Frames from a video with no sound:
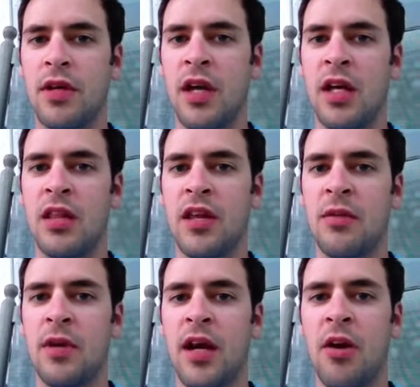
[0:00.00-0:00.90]
anything
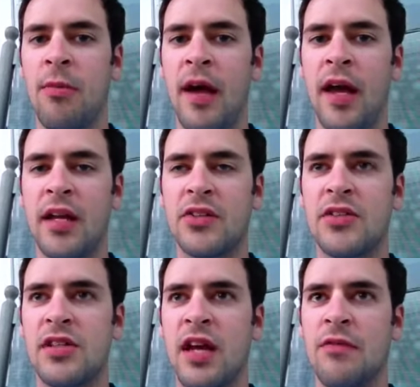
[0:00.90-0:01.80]
but
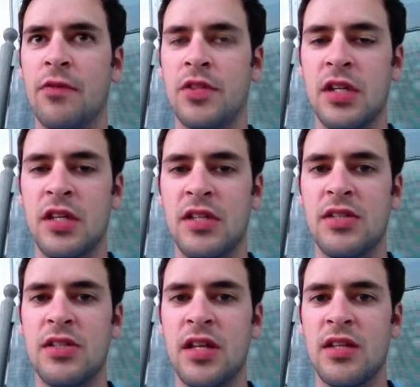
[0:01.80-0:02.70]
aromatics and
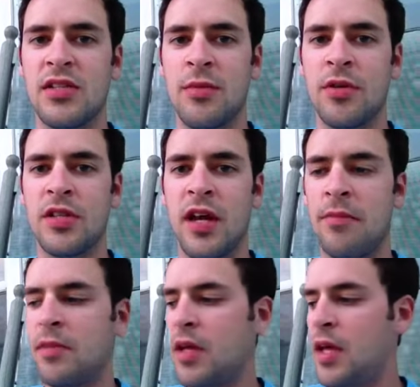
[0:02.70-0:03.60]
Virginias in the
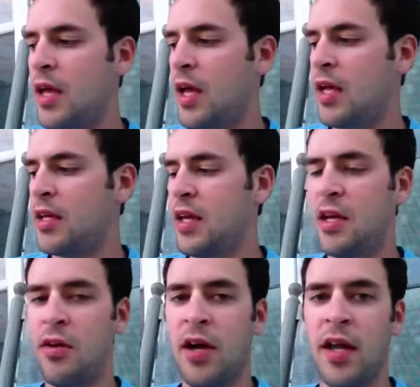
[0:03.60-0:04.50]
summertime, and
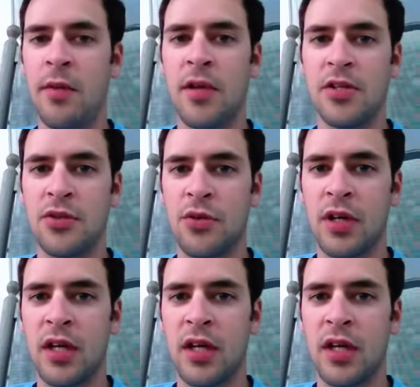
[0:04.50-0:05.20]
here I am enjoying